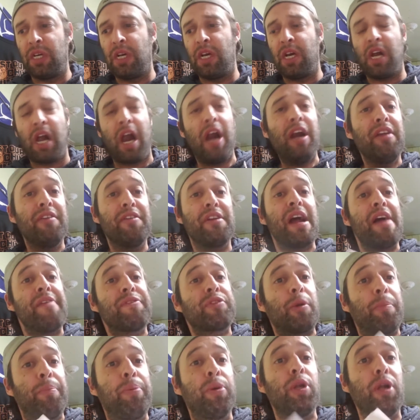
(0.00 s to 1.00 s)
I don't even have
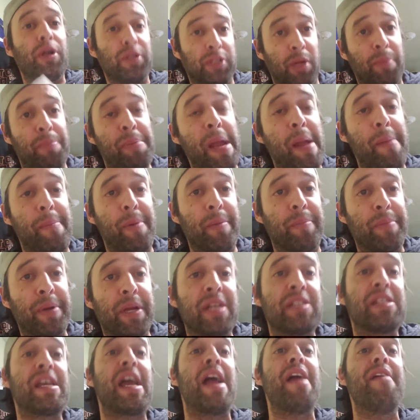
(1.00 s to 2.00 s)
to pull out the paper
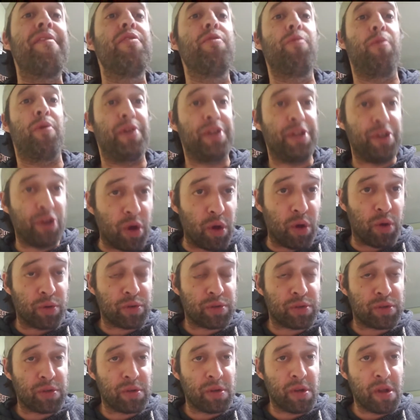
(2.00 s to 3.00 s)
because everybody knows